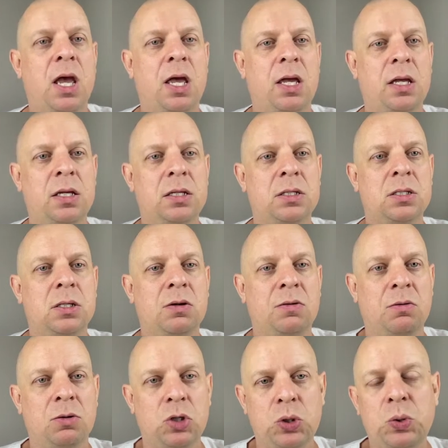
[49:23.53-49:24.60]
is
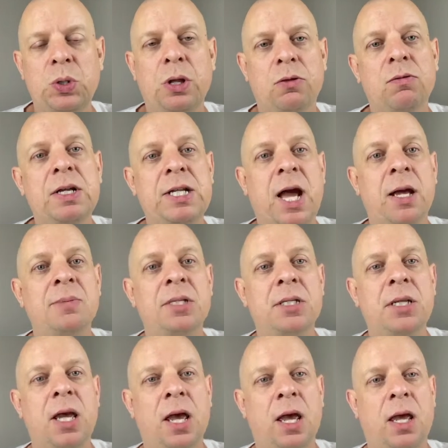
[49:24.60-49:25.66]
2 to 3 times a
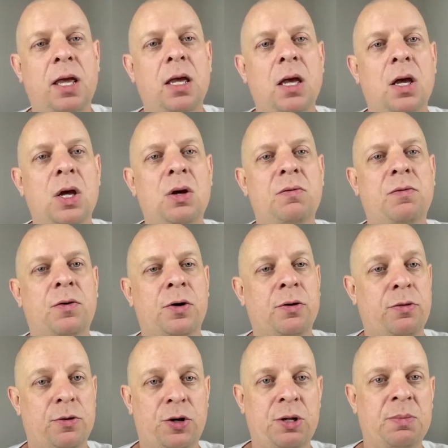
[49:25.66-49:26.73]
day for
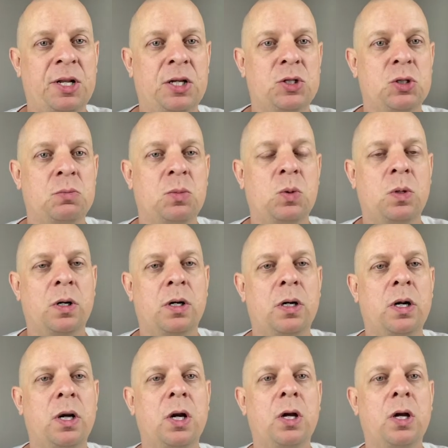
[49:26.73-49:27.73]
30 minutes or more,